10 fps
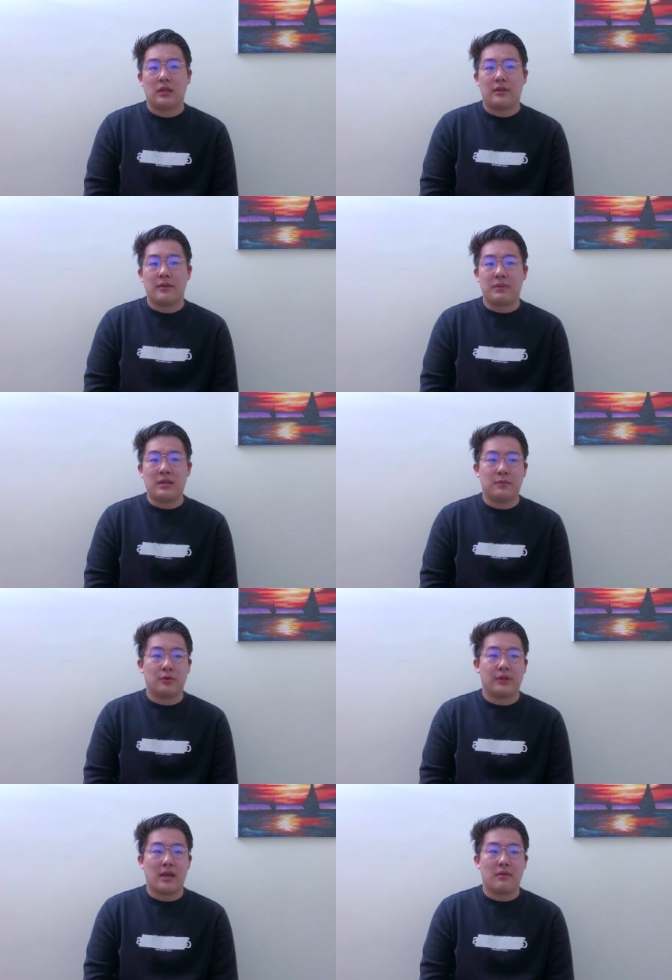the
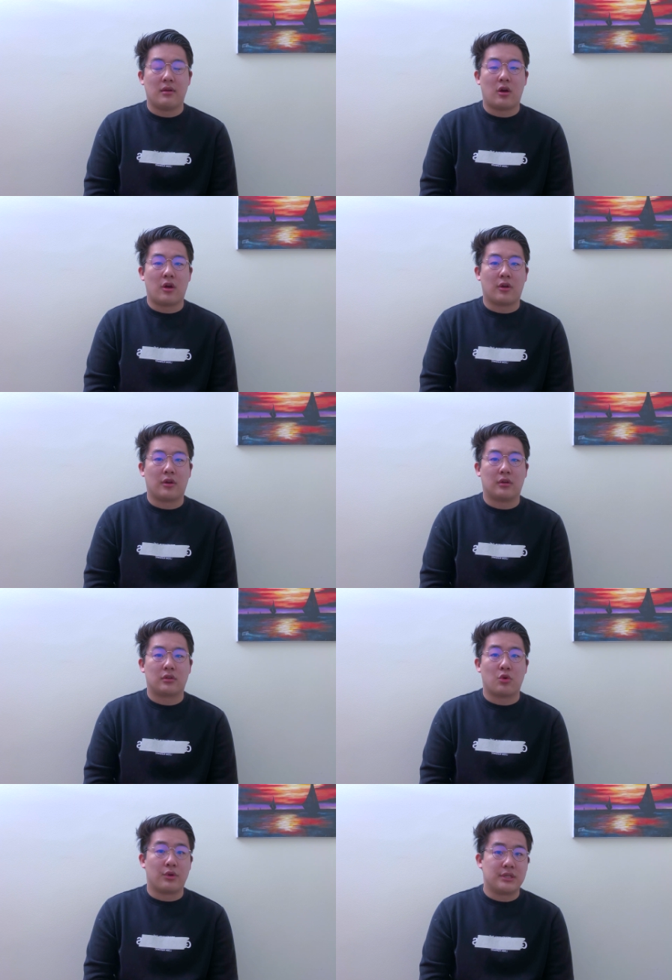people that are
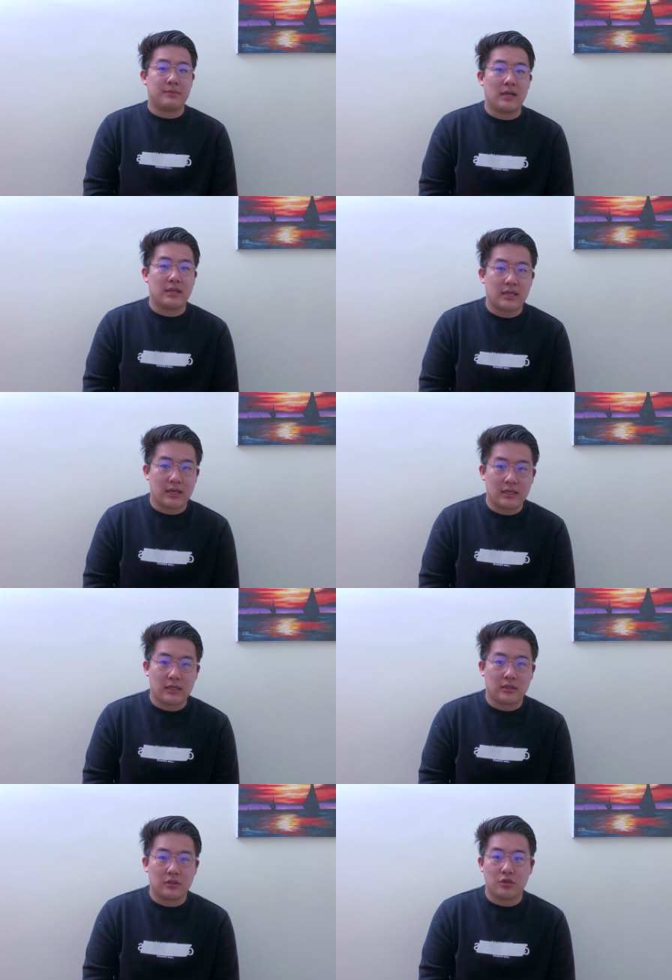going to be
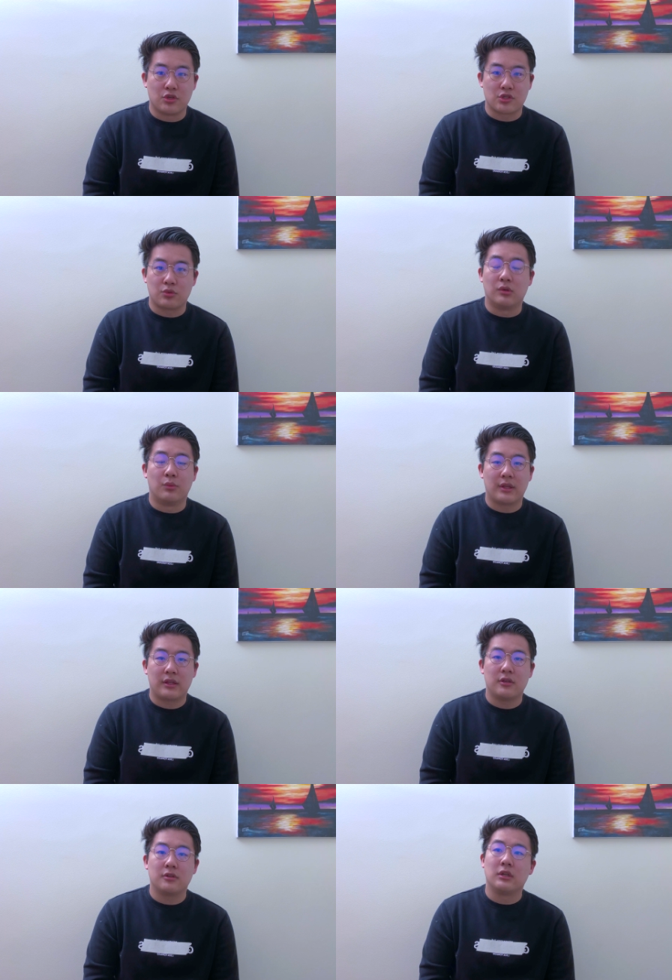attending your school with
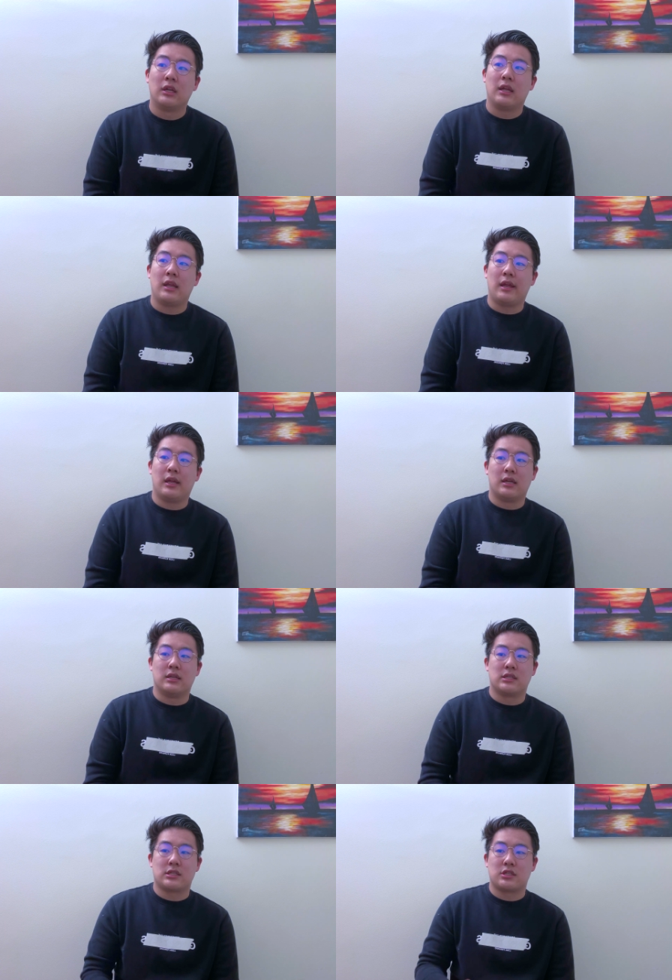you
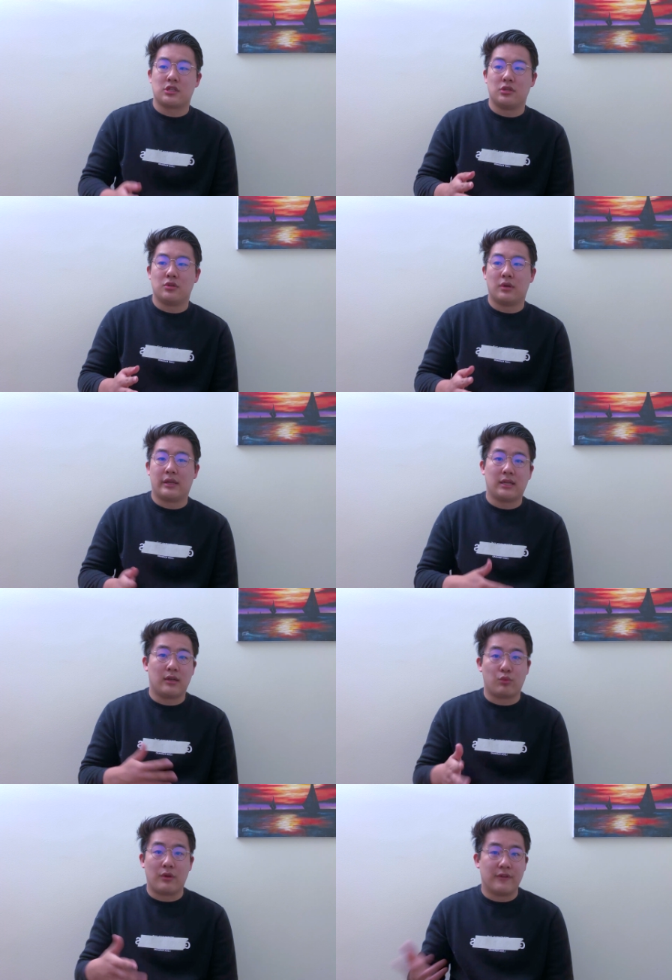is to
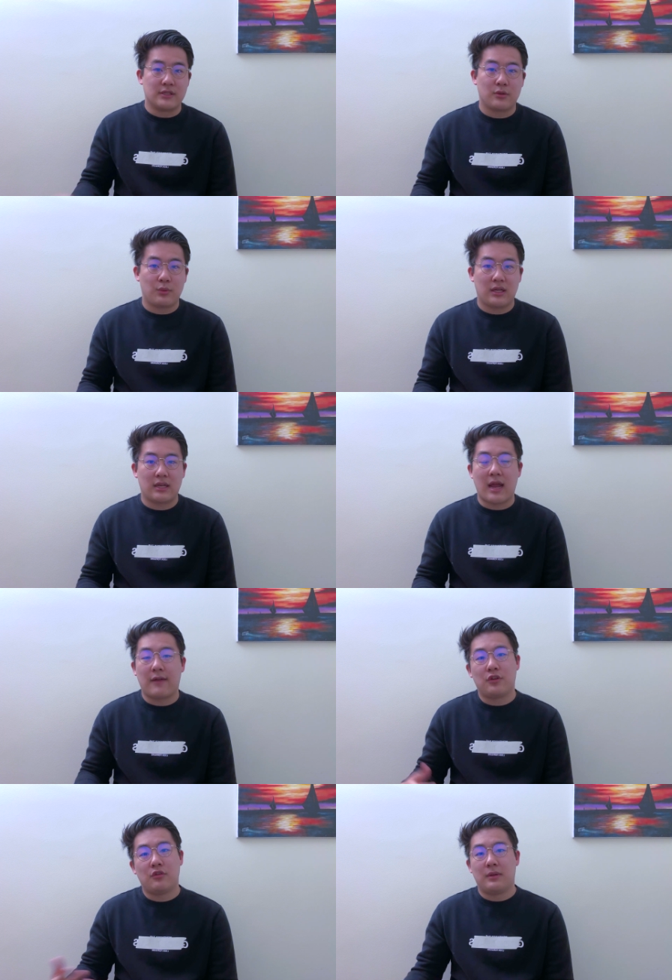attend revisit weekend
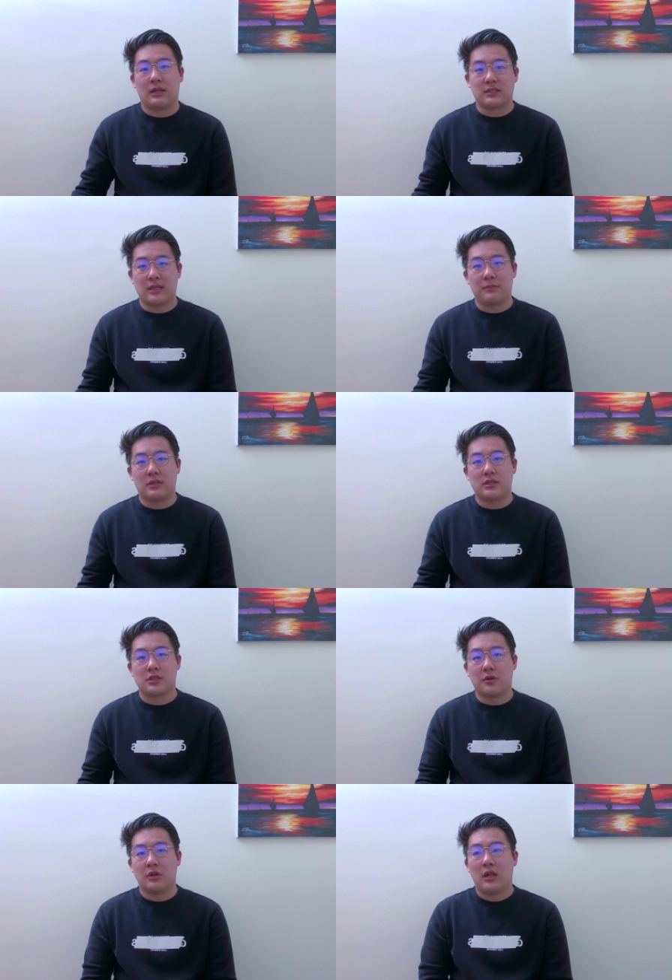after you've been accepted.
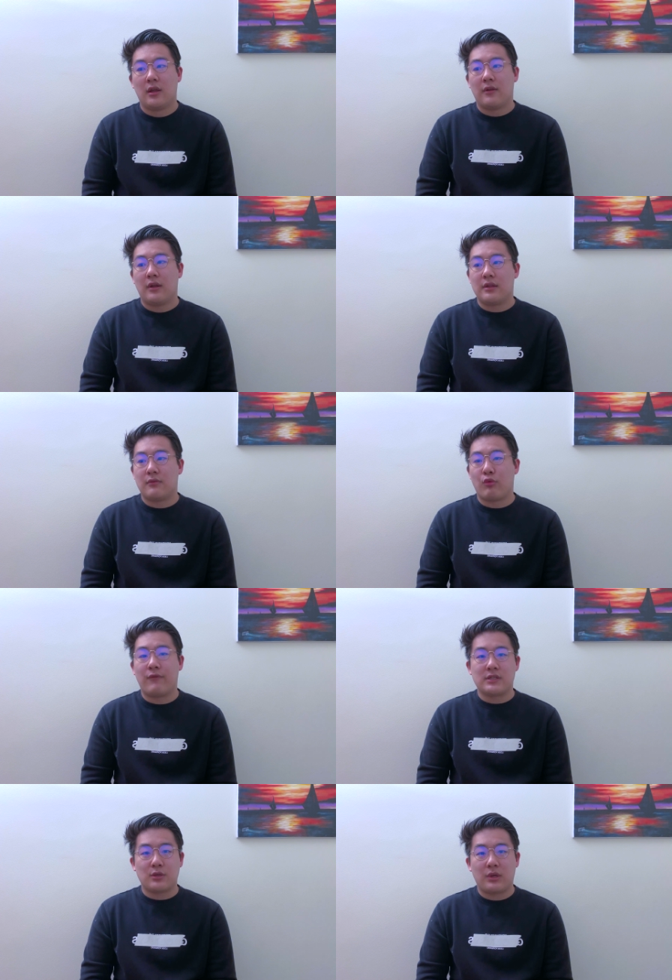So
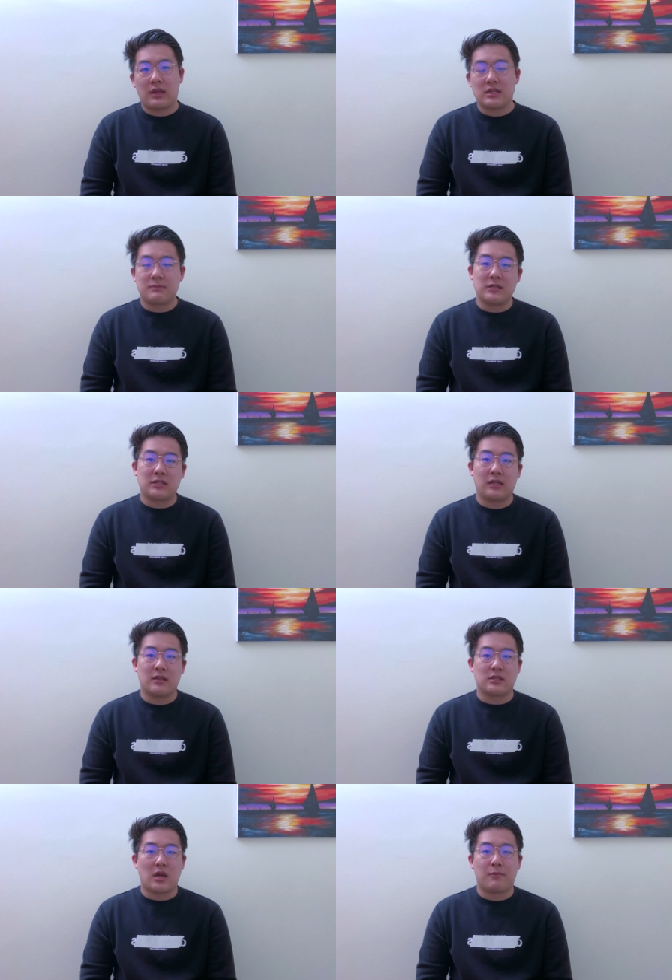Revisit Weekend is basically
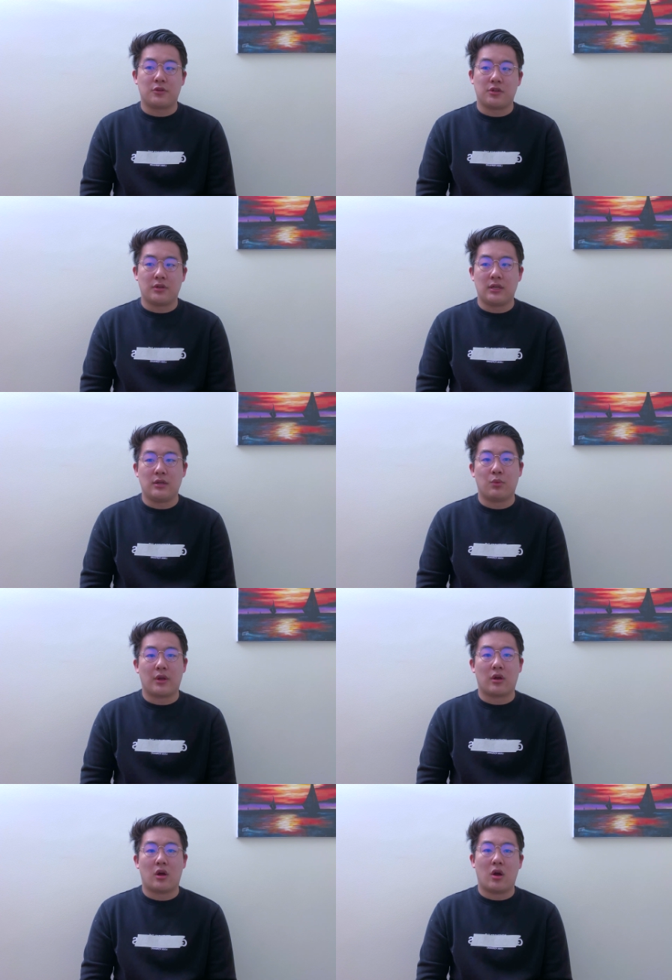this opportunity
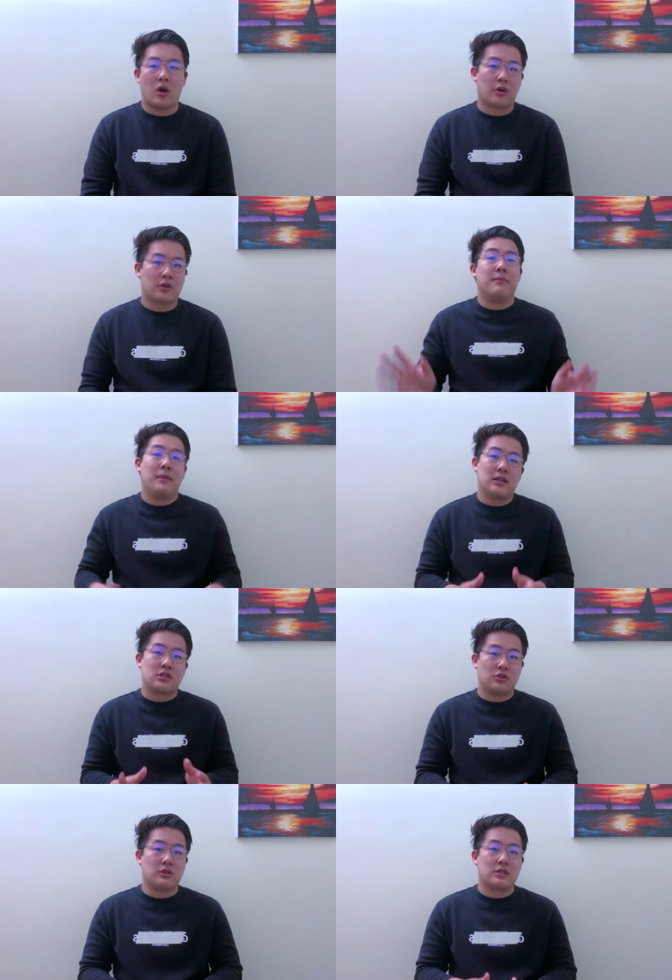where all admitted
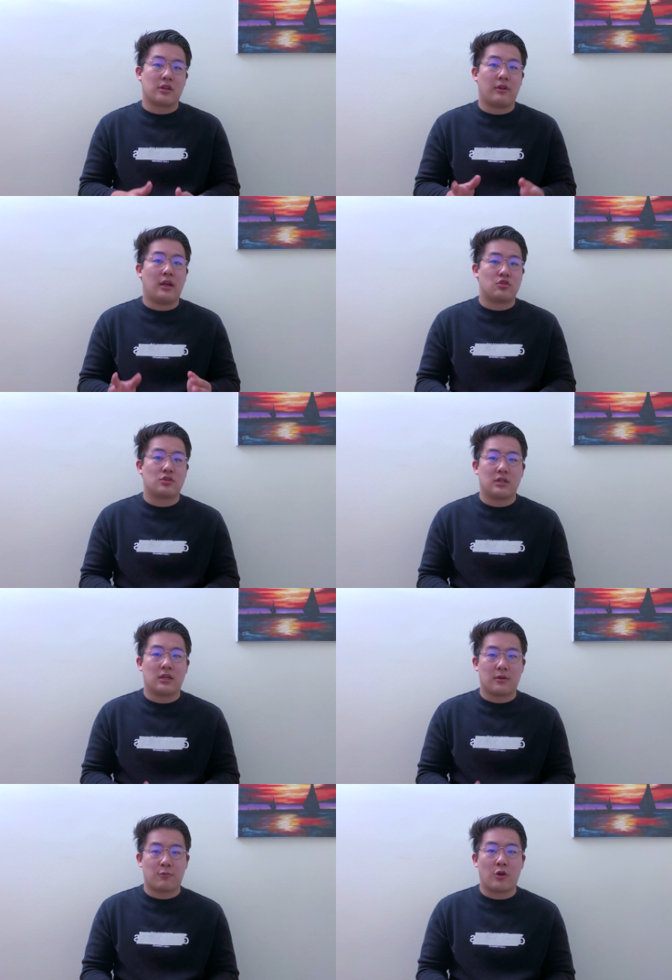students that are interested
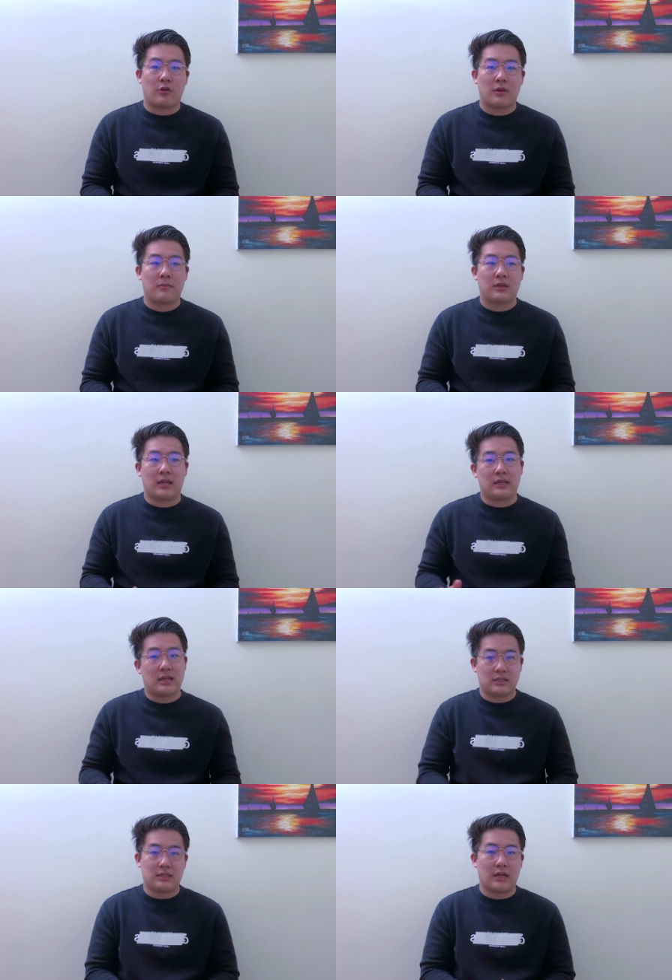in a program can
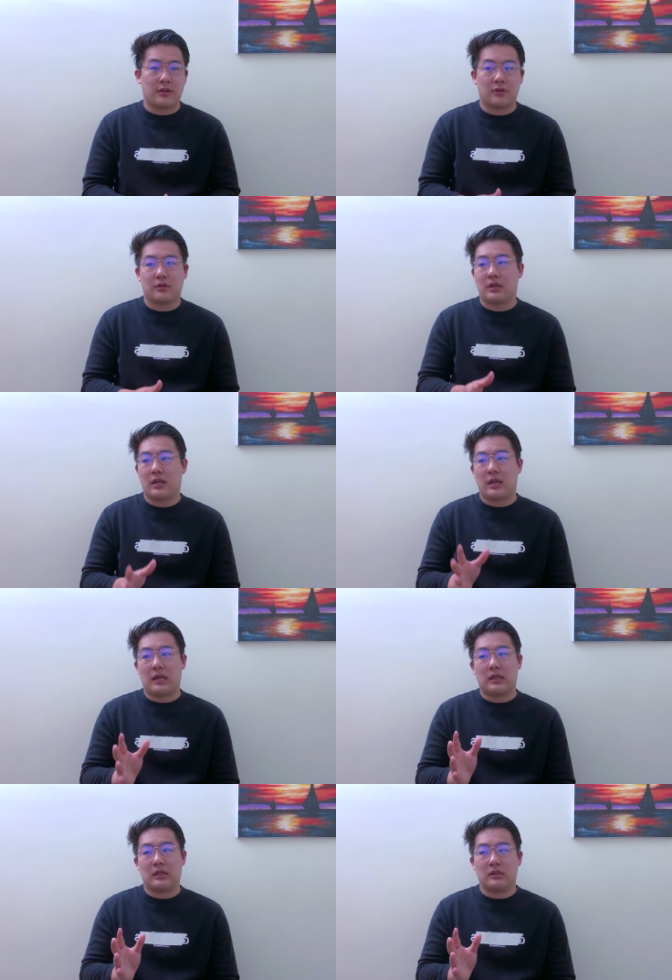get together
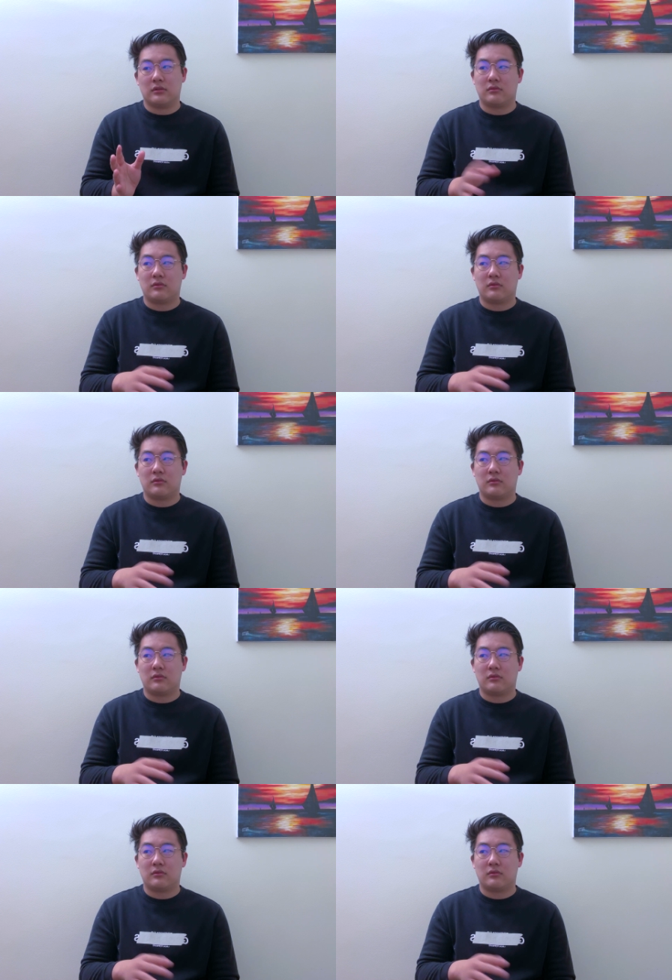in